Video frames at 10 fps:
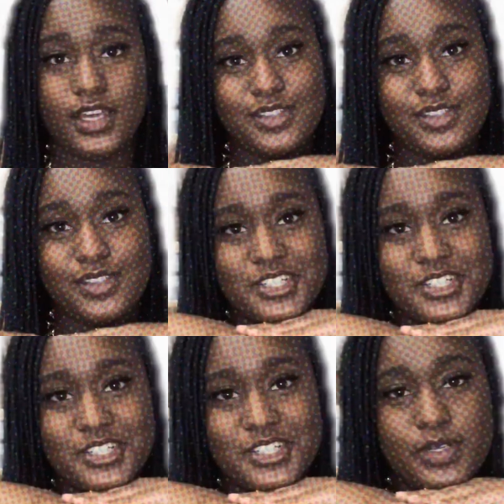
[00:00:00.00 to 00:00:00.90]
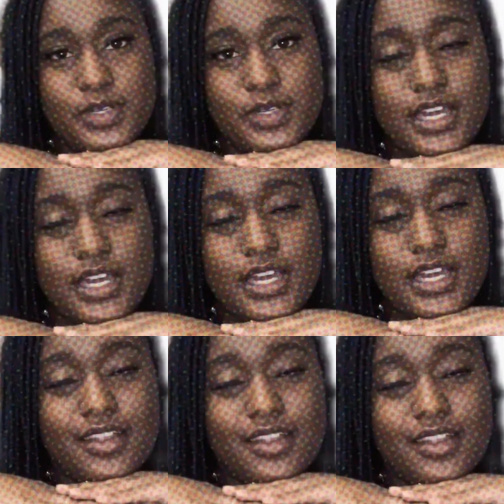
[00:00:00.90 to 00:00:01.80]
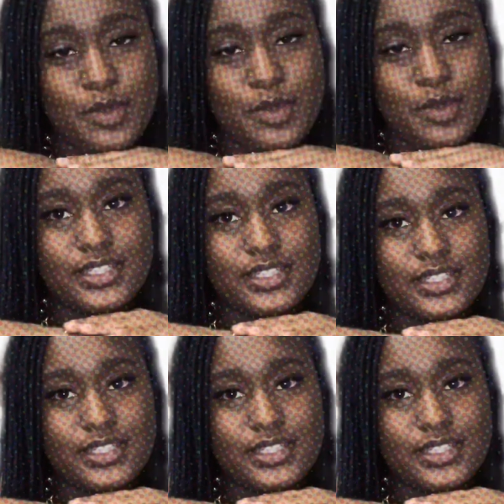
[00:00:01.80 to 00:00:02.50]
yours truly, the best